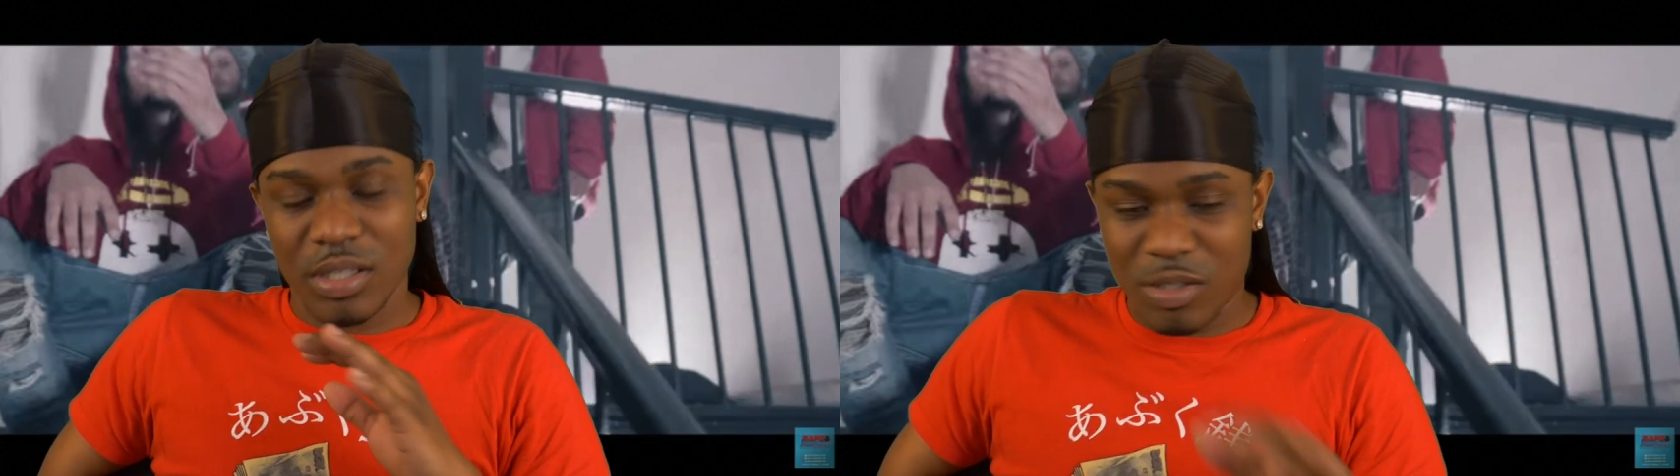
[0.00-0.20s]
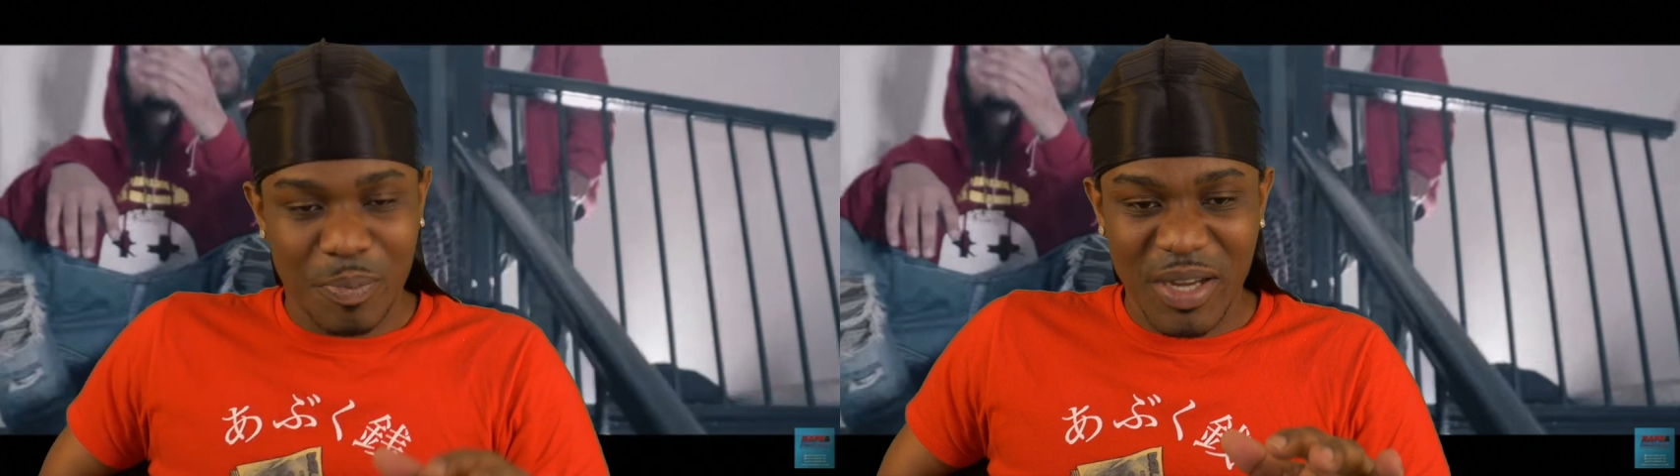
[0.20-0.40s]

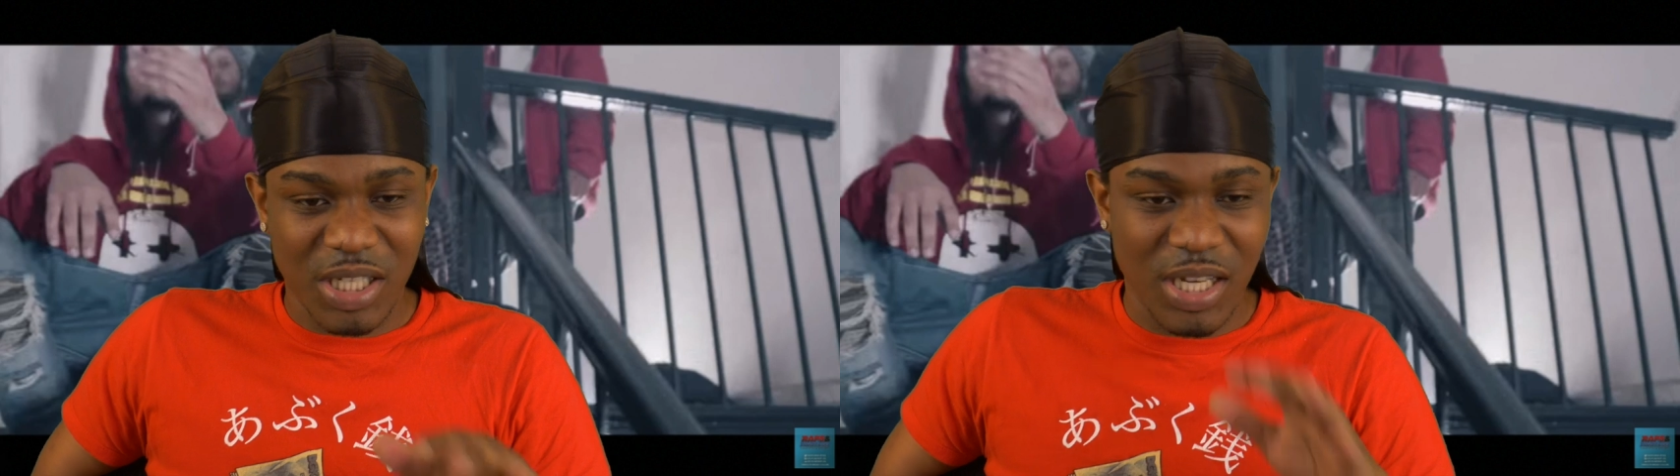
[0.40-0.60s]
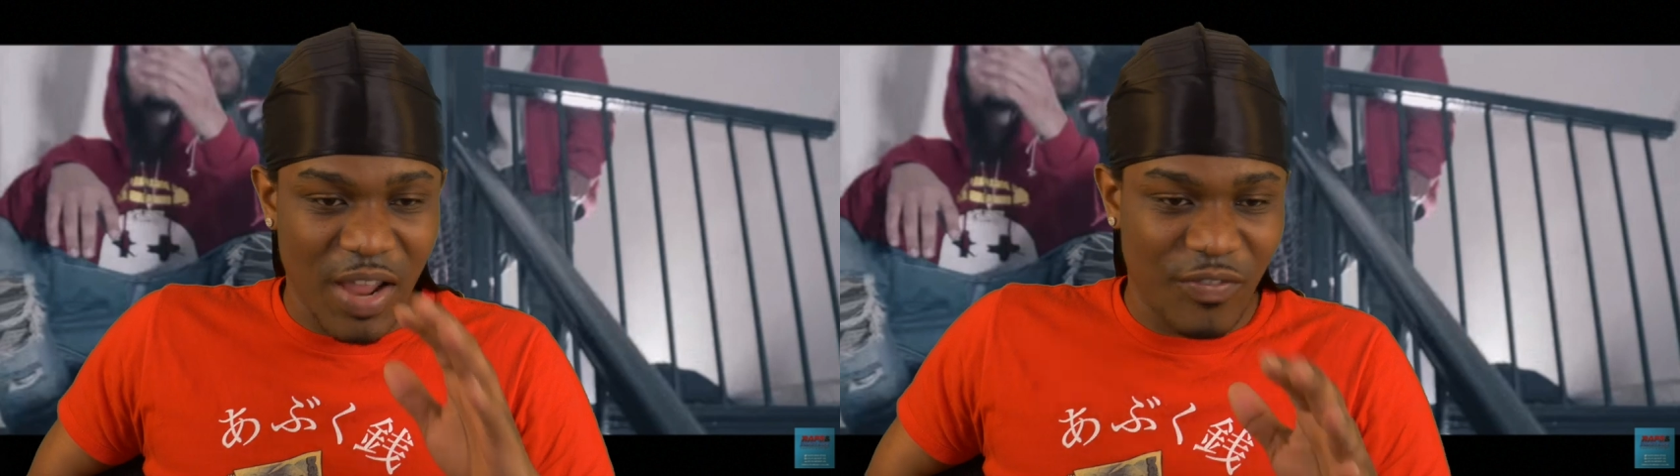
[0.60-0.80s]

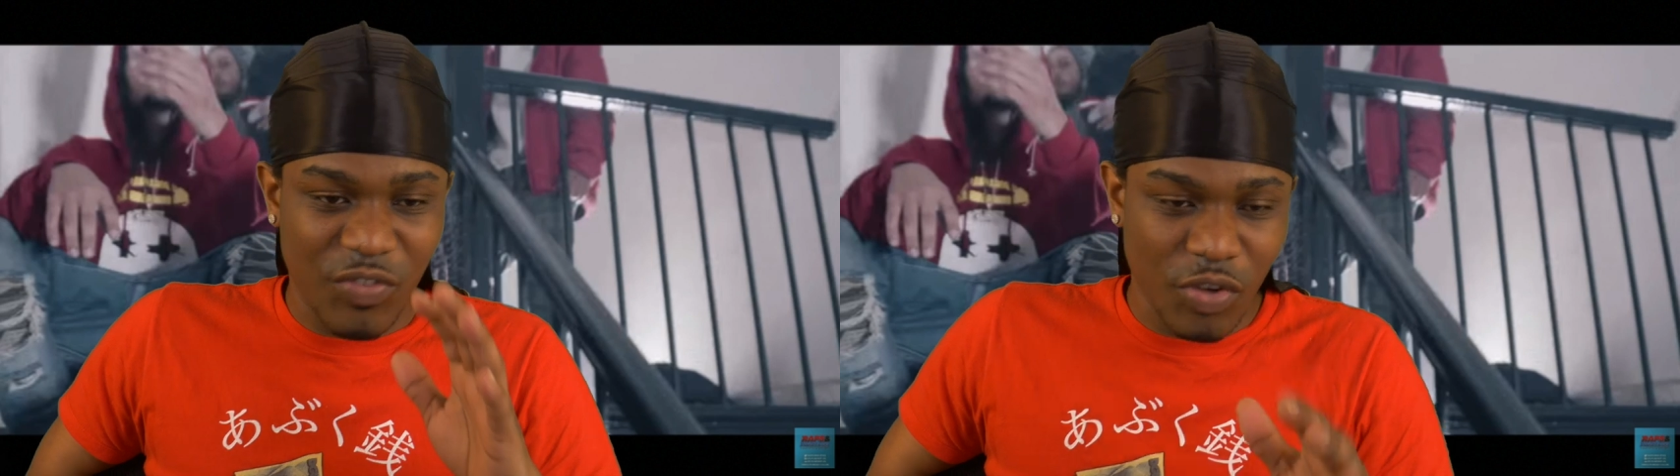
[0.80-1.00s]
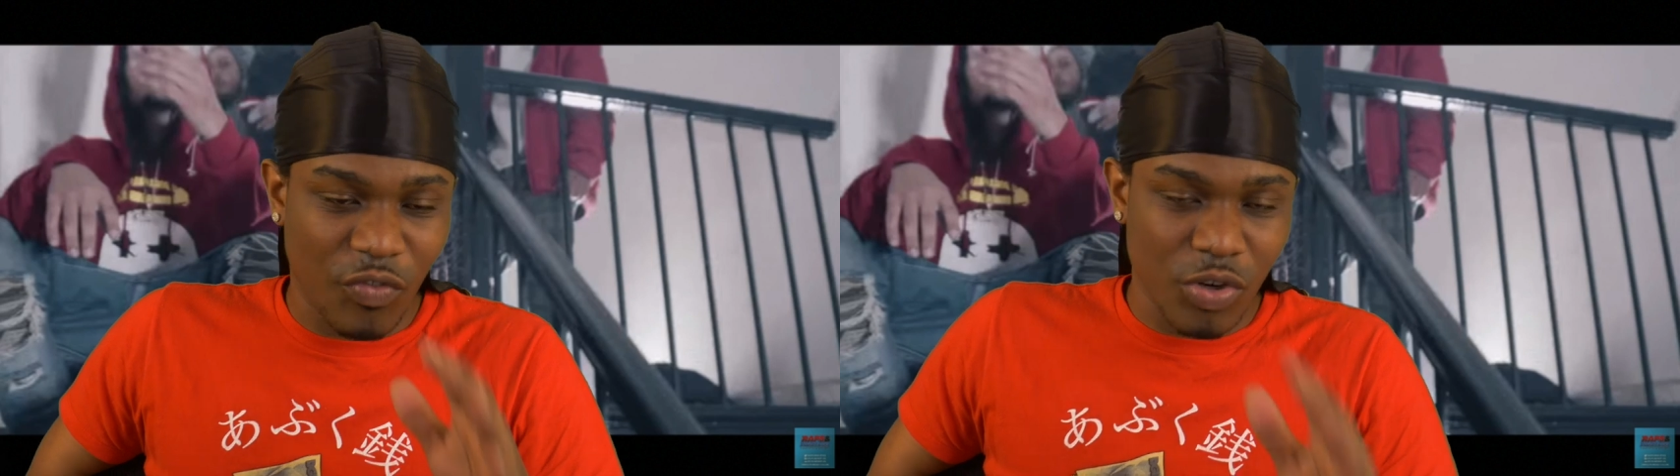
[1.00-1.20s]
Especially that
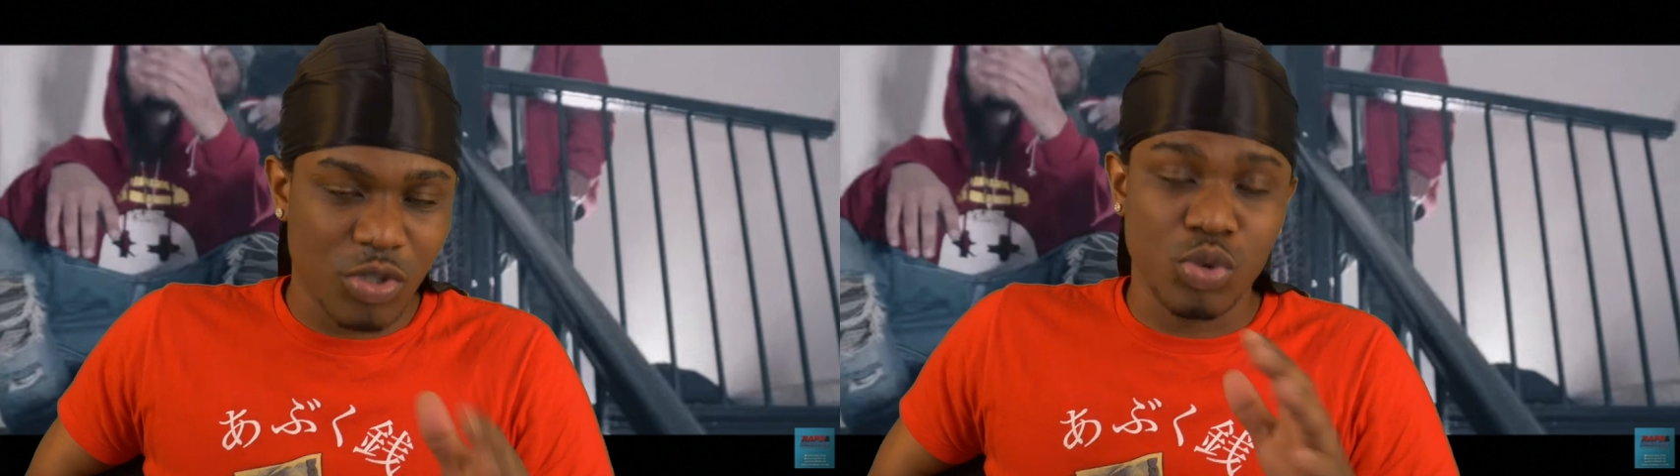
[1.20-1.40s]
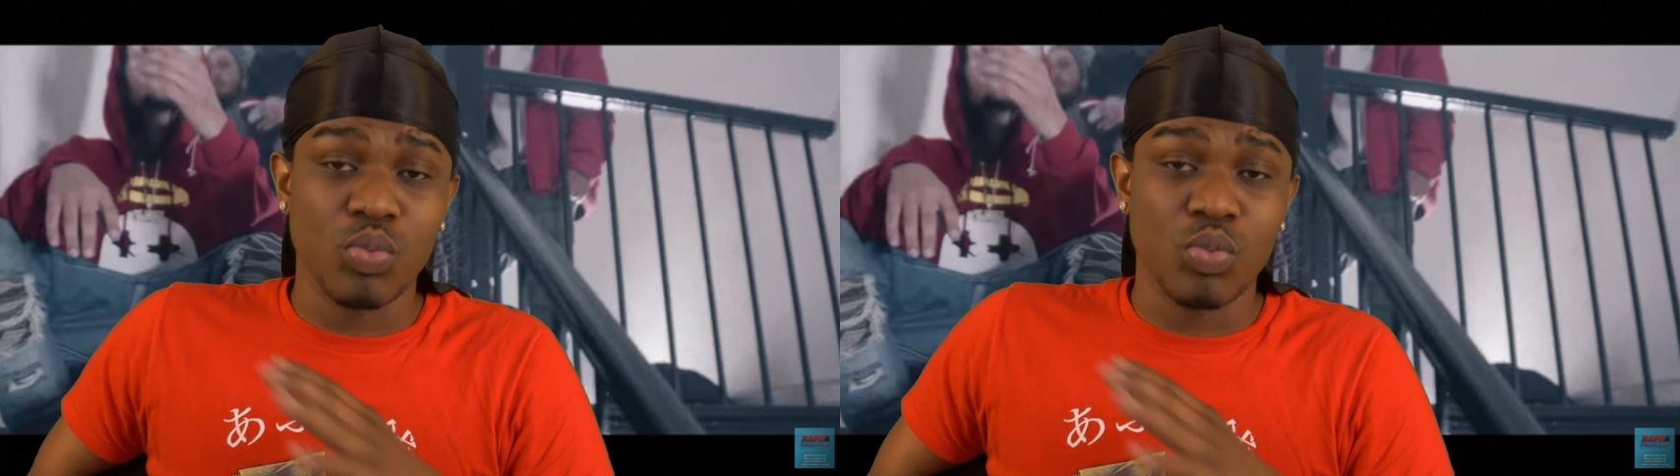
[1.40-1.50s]
first verse,